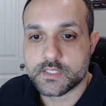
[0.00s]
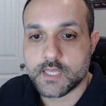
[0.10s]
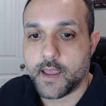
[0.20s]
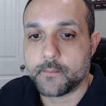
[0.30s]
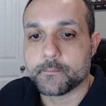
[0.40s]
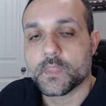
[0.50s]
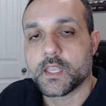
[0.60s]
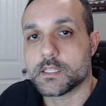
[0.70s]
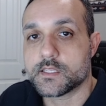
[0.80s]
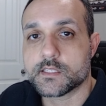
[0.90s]
tab,
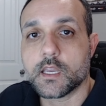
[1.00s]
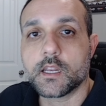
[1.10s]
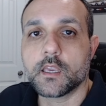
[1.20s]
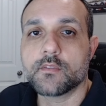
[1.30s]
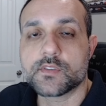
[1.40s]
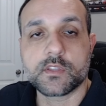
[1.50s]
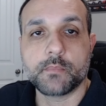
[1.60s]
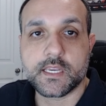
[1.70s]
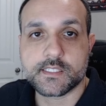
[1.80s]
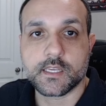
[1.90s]
and this is going to give us the
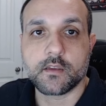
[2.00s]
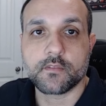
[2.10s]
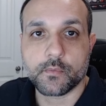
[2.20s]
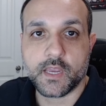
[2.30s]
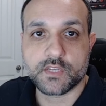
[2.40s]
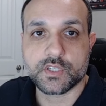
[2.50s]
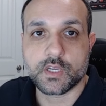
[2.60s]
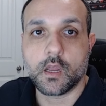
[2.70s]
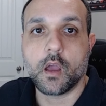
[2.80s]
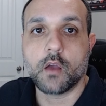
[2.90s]
basic
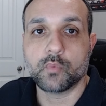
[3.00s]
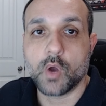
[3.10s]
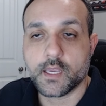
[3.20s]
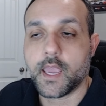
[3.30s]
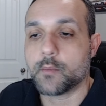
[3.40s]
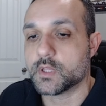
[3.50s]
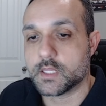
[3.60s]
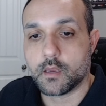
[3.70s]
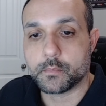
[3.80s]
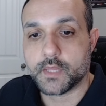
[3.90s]
information of what came with
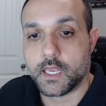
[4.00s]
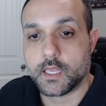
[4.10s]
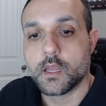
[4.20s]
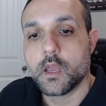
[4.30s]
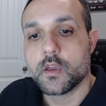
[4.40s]
the update.